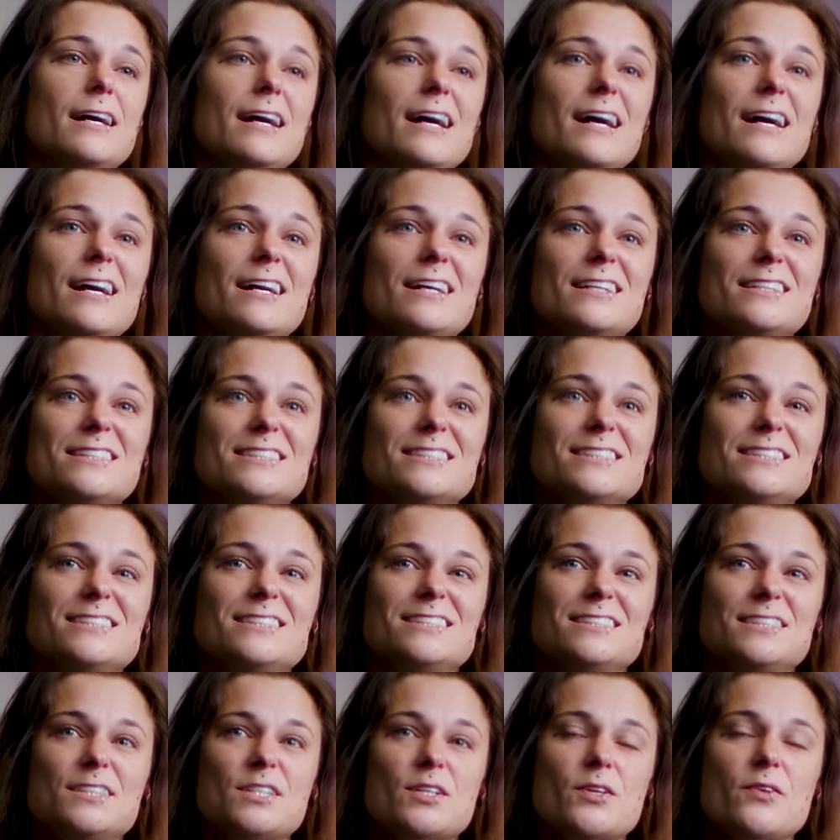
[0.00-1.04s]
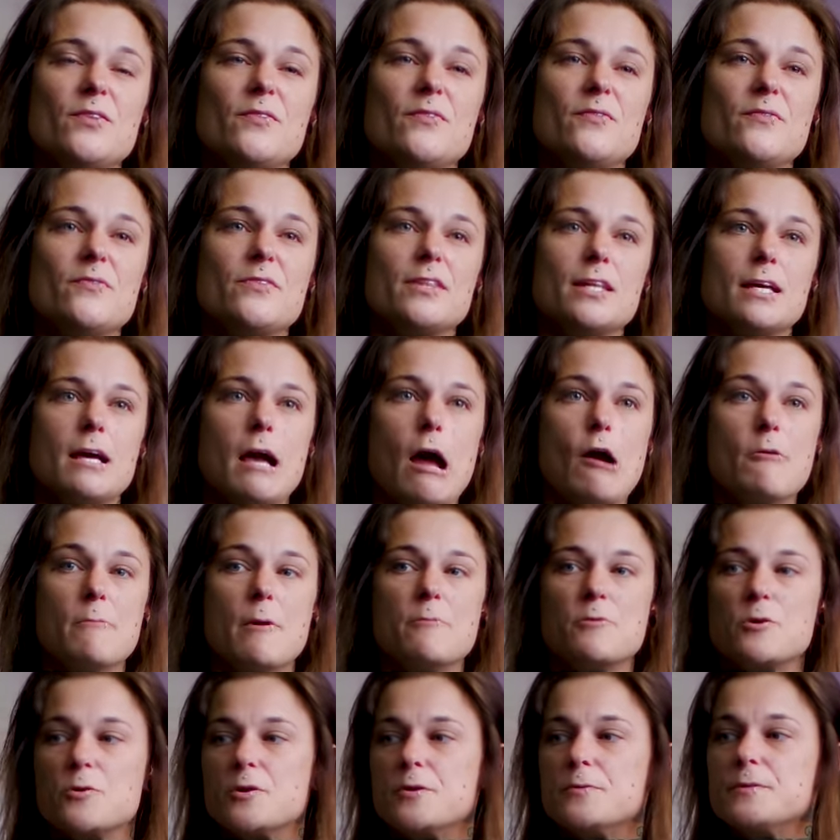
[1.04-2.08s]
I
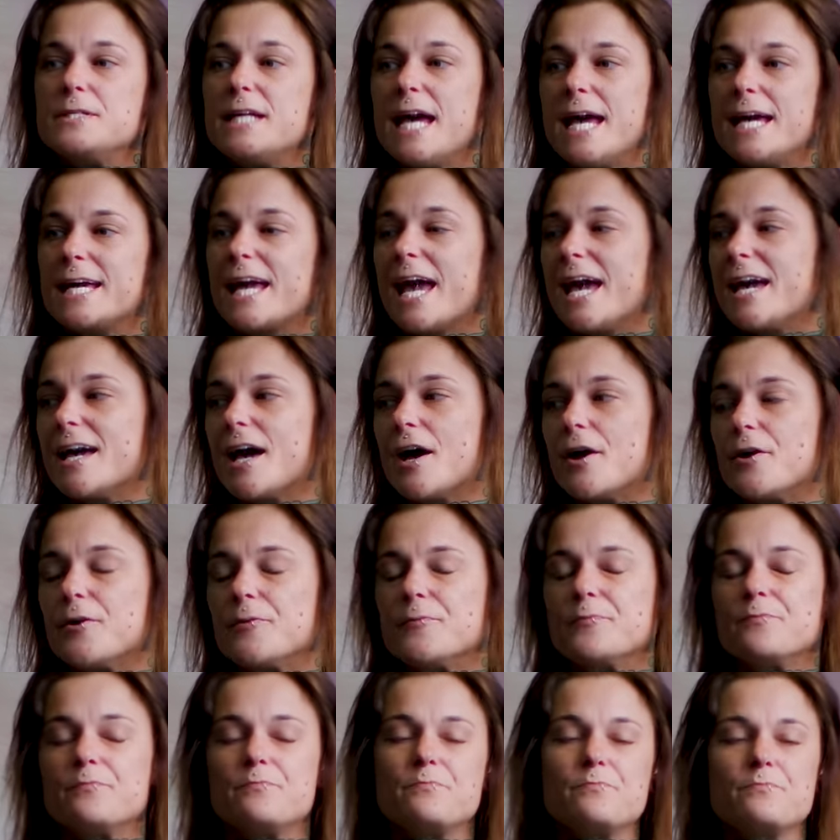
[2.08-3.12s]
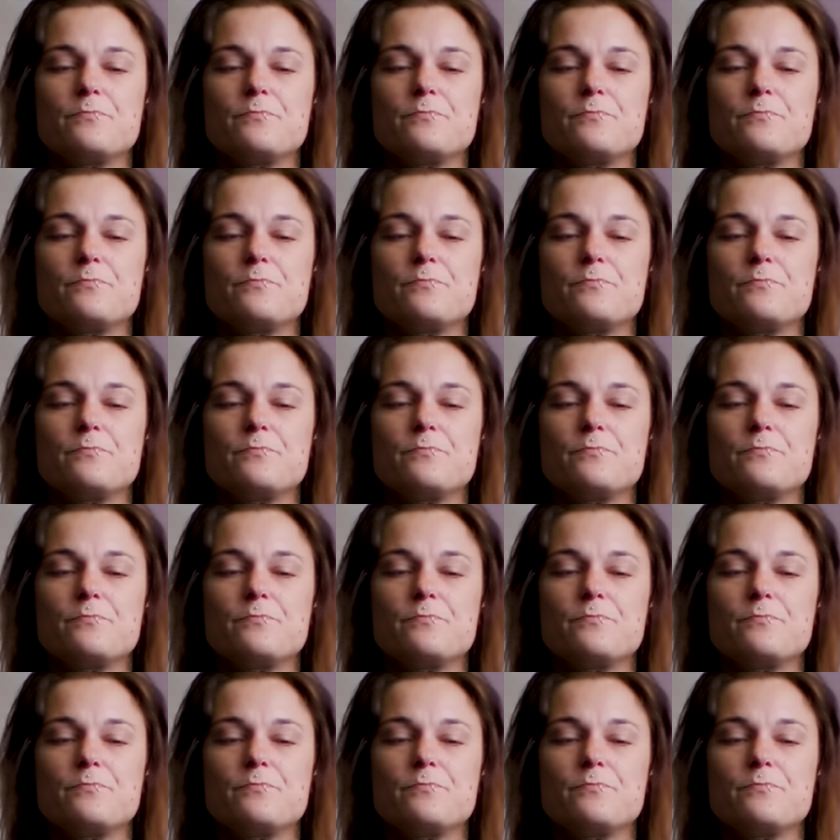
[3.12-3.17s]
remember we would take a